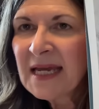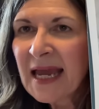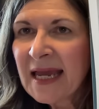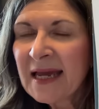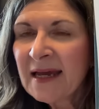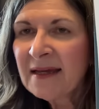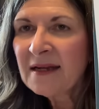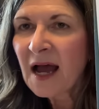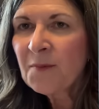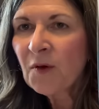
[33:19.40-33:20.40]
And
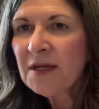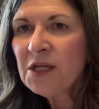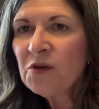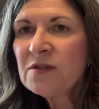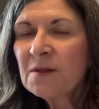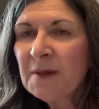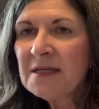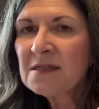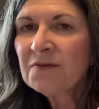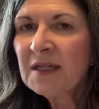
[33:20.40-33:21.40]
I'm going to use the
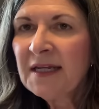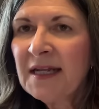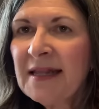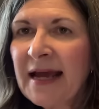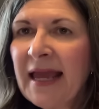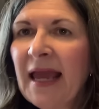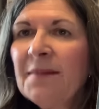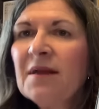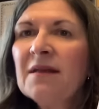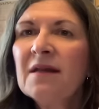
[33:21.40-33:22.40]
piece of linen that
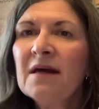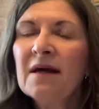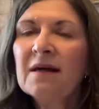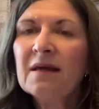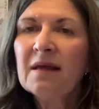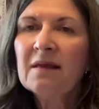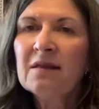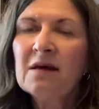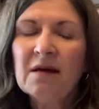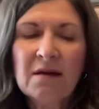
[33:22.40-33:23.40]
came in the,
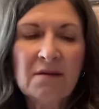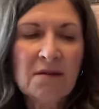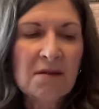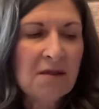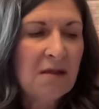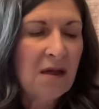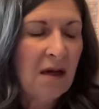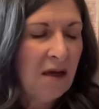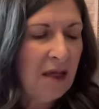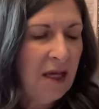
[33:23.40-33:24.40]
the
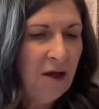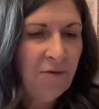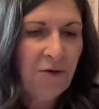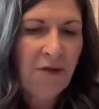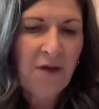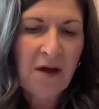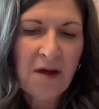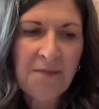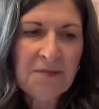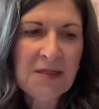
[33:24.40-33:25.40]
uh, kit for
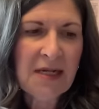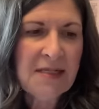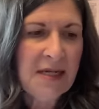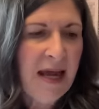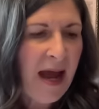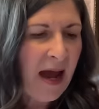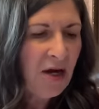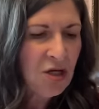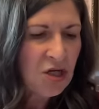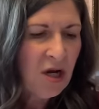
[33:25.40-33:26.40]
the Stacy
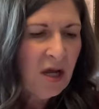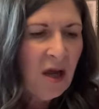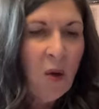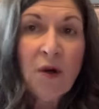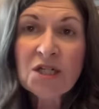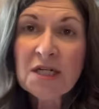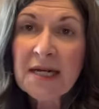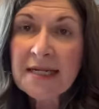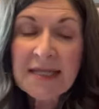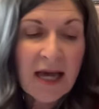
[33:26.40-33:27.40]
Nash, which did
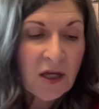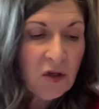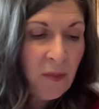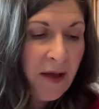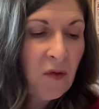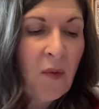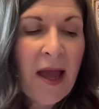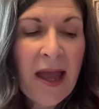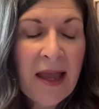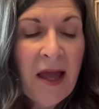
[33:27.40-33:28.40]
I tell you, by the way,